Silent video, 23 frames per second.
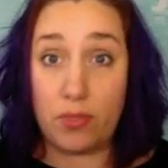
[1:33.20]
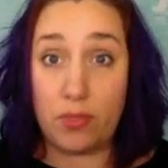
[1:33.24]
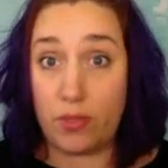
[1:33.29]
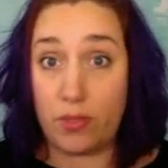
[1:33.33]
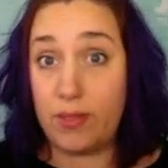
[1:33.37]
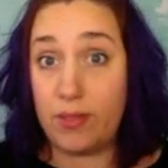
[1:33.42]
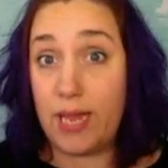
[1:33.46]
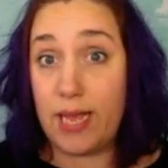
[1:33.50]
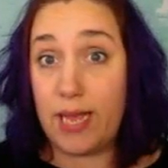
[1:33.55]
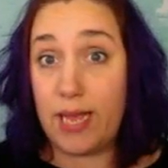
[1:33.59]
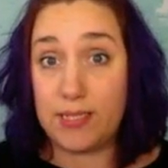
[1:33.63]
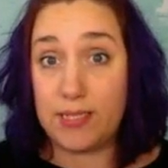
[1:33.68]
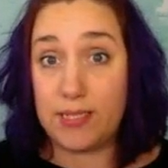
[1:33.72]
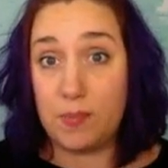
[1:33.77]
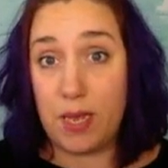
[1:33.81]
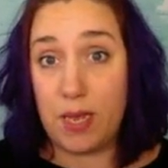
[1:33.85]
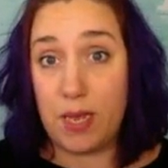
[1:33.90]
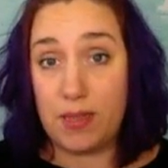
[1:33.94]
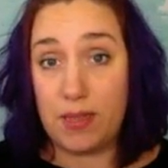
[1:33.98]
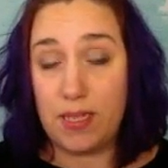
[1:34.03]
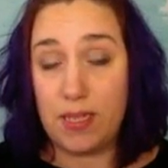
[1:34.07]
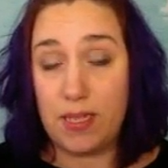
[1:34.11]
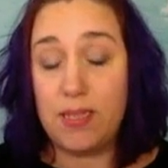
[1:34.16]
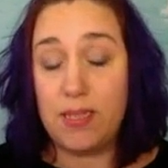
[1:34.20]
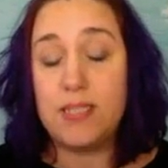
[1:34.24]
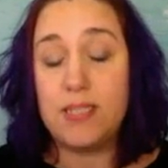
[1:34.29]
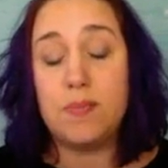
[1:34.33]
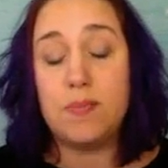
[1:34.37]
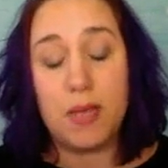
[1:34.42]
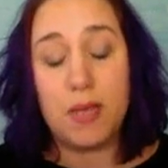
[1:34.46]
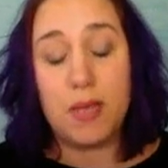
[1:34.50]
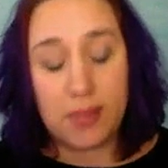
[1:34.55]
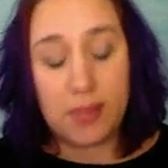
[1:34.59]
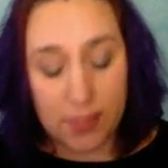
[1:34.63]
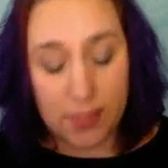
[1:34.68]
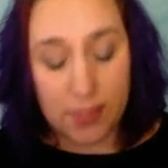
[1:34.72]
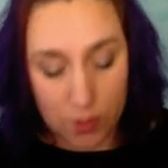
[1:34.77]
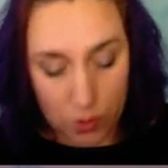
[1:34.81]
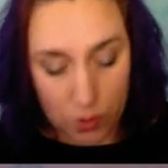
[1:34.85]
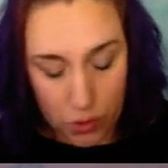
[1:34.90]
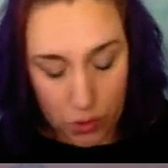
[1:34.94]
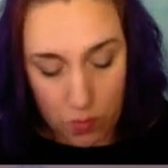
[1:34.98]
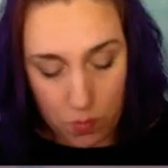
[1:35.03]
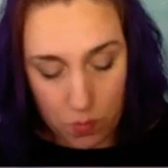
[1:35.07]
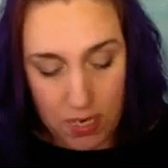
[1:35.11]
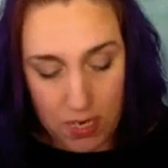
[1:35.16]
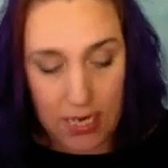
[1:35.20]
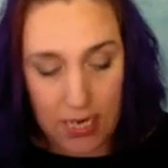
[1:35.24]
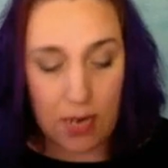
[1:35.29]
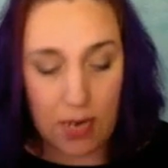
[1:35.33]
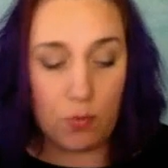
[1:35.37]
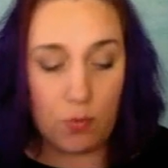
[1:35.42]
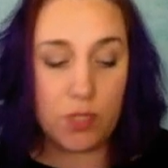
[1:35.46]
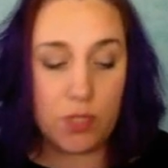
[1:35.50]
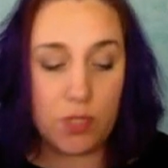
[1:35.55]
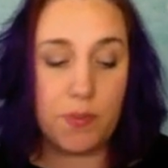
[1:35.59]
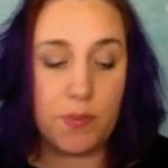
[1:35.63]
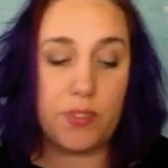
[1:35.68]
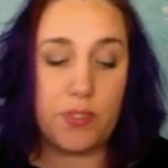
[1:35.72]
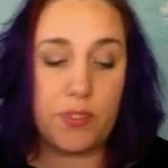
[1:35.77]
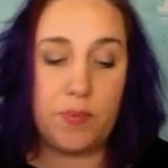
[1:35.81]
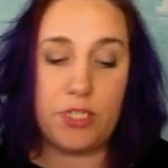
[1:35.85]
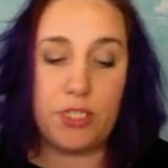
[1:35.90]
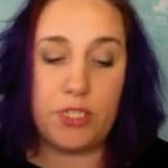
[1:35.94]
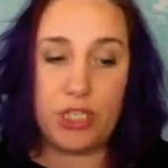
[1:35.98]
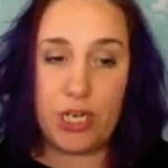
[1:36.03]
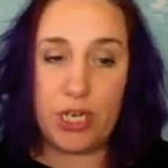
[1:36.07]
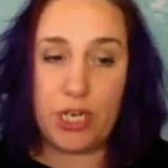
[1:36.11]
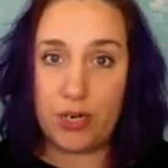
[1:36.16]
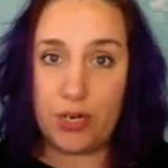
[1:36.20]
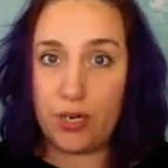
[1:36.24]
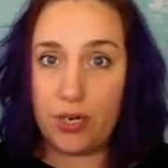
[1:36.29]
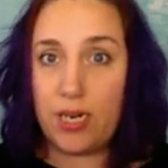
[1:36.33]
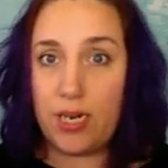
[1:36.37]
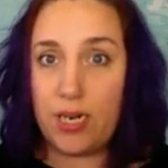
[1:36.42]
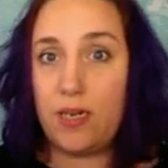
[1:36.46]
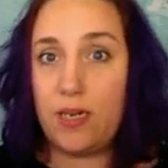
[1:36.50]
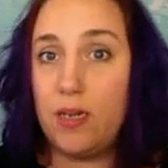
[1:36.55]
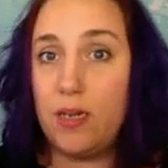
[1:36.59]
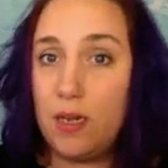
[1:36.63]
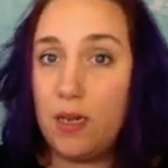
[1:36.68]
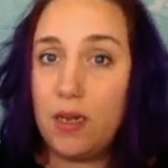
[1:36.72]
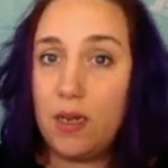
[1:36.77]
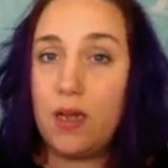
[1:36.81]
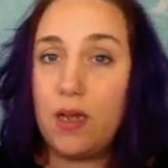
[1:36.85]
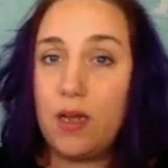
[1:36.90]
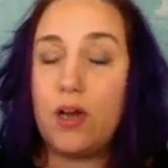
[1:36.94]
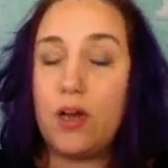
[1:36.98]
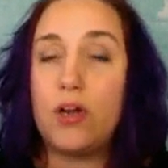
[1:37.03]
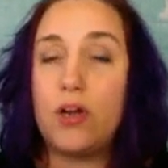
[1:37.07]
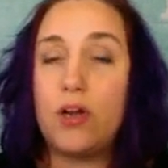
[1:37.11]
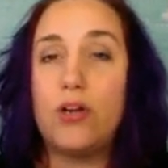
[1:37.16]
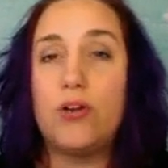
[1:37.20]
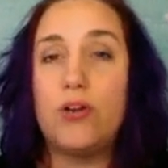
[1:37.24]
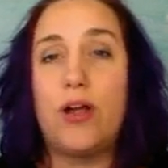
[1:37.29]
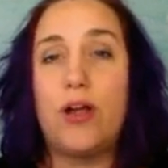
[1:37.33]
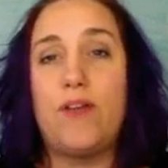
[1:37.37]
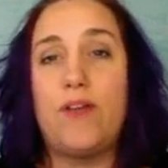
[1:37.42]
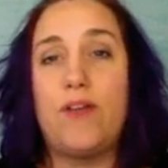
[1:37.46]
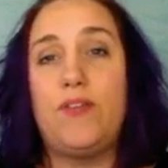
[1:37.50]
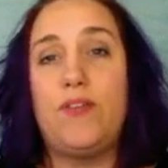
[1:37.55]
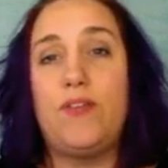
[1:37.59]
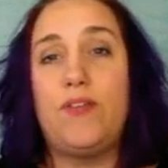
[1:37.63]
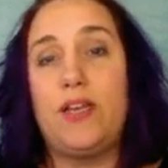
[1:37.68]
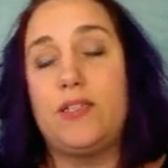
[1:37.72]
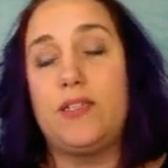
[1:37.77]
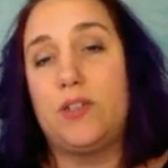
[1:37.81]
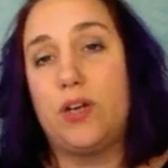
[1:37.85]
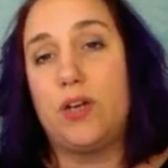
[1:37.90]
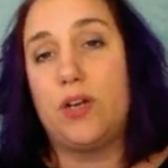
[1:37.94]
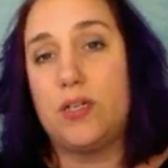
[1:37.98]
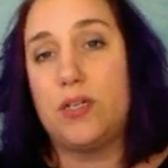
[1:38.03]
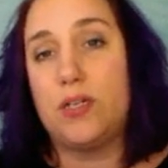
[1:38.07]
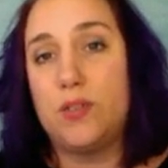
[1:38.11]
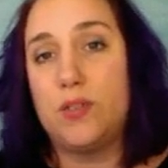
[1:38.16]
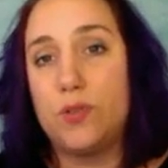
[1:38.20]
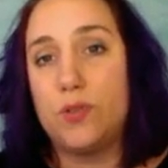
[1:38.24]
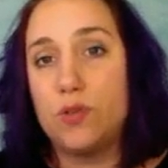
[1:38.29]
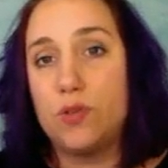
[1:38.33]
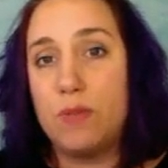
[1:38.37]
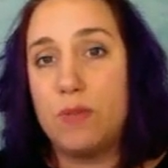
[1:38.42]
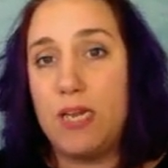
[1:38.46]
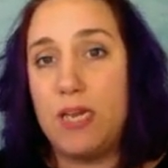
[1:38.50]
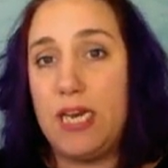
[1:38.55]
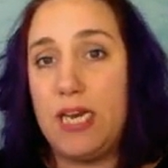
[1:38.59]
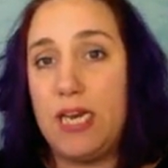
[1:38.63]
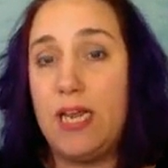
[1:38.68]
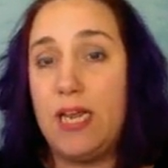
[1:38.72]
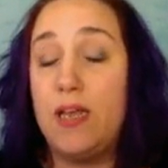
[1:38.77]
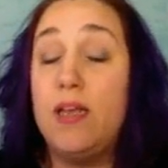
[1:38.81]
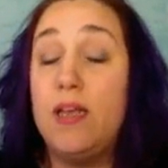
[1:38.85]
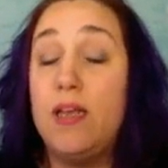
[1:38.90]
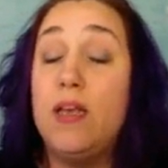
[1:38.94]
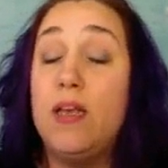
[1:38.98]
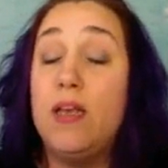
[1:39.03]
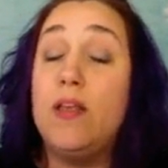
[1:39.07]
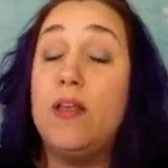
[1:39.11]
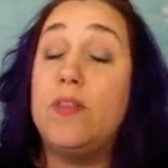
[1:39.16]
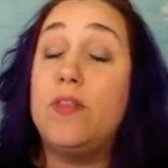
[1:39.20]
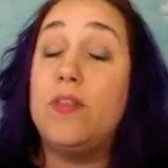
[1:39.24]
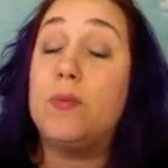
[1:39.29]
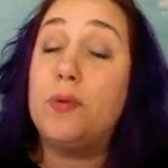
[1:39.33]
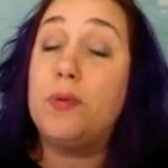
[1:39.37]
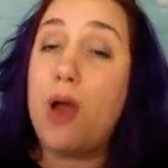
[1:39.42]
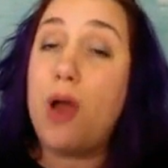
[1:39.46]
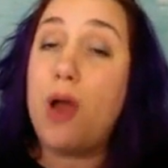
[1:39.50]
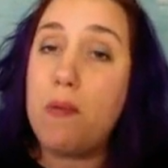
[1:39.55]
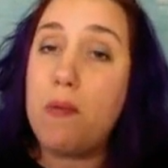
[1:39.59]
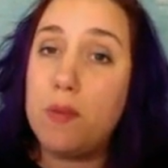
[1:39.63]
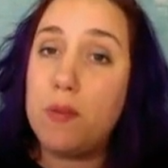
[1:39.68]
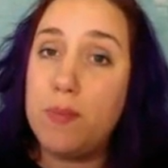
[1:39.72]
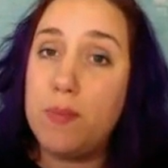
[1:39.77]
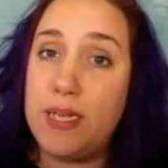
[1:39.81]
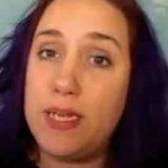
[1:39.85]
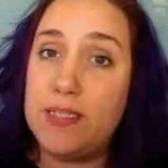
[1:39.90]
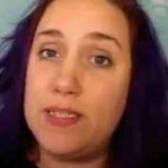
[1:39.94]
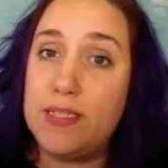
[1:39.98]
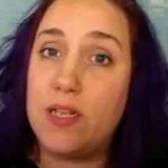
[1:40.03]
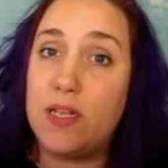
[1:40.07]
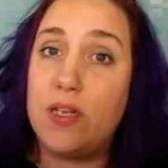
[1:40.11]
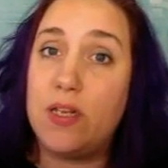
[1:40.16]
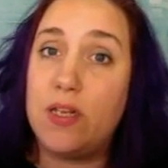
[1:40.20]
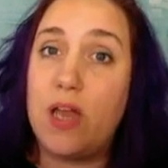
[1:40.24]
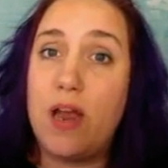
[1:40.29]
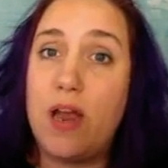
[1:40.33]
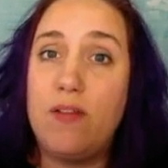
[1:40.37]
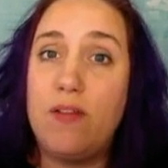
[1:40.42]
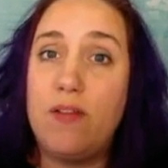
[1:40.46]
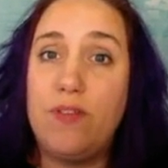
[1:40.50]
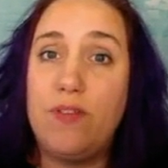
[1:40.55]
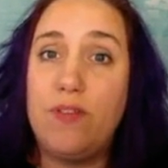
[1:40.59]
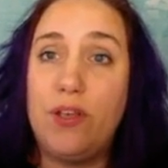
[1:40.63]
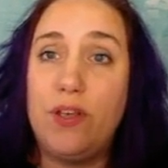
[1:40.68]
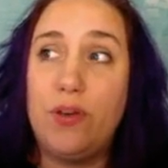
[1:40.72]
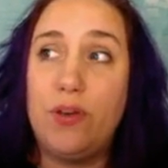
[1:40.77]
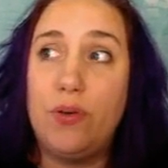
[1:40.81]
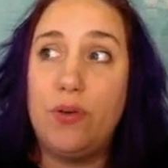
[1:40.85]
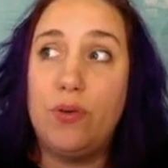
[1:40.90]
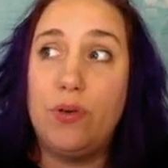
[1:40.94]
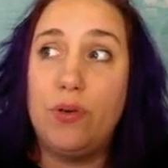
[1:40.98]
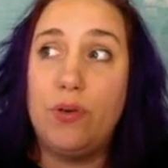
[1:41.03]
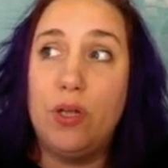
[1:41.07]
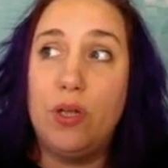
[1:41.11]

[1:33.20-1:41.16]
last month, and this month is social media, and we're supposed to be sharing our graphics across social media. The problem is a lot of you